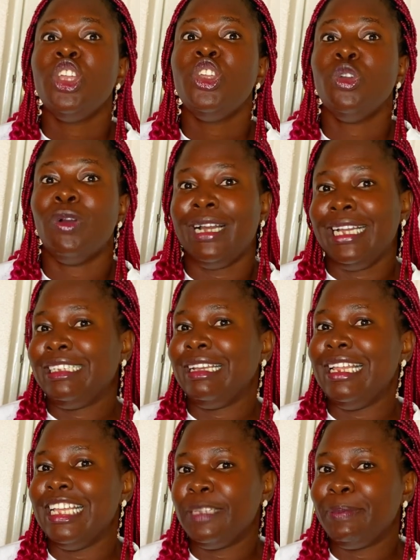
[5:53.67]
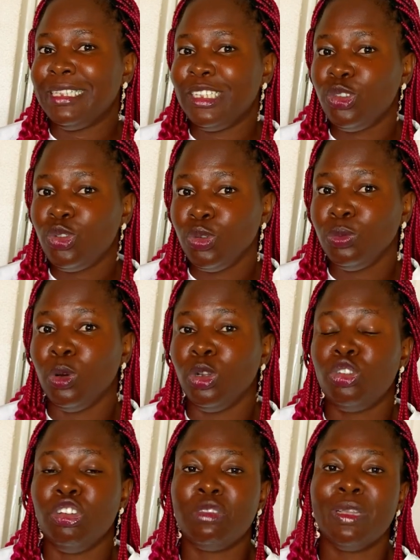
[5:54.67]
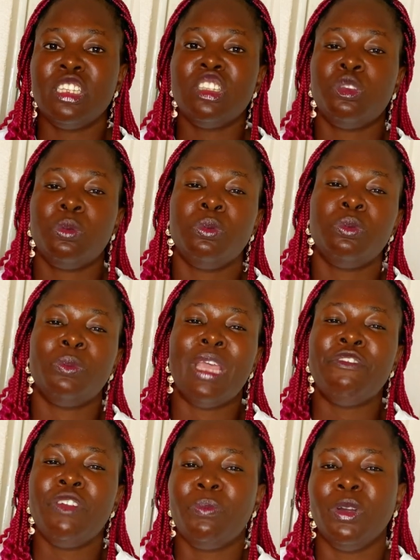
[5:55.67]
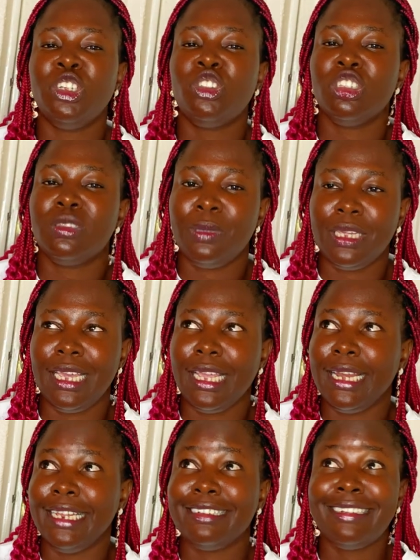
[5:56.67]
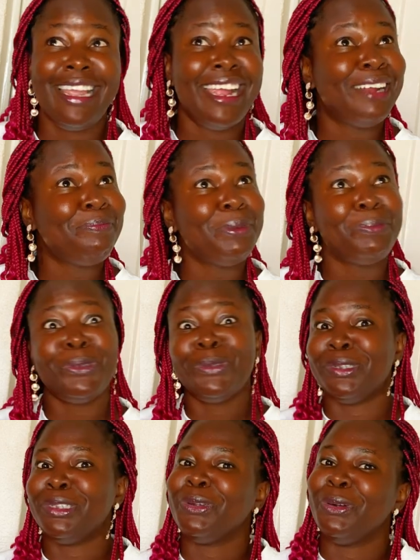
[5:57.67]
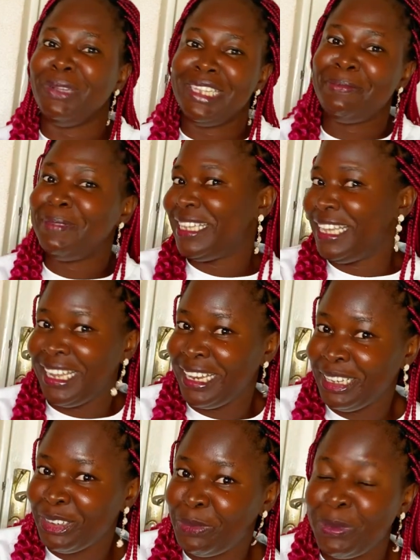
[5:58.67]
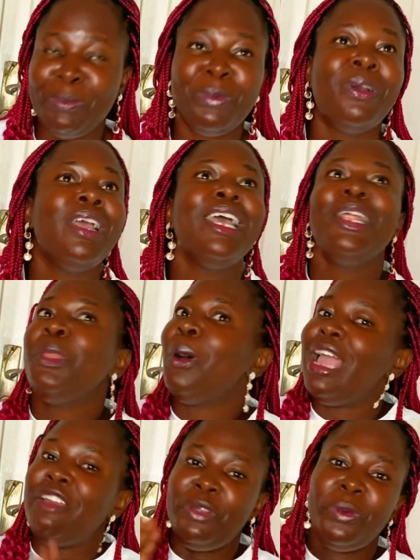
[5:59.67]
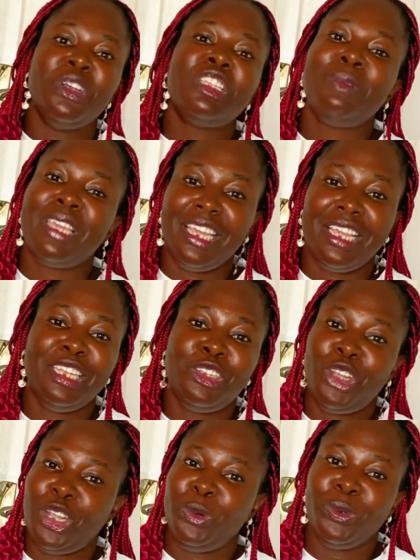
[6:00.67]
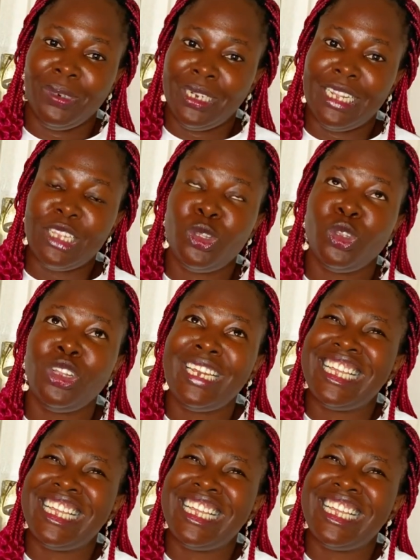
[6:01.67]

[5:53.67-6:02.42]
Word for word: you are actually expecting too much you're expecting to everybody to speak English. Here, people don't always speak English. People, not everyone speak English here in Rwanda. So don't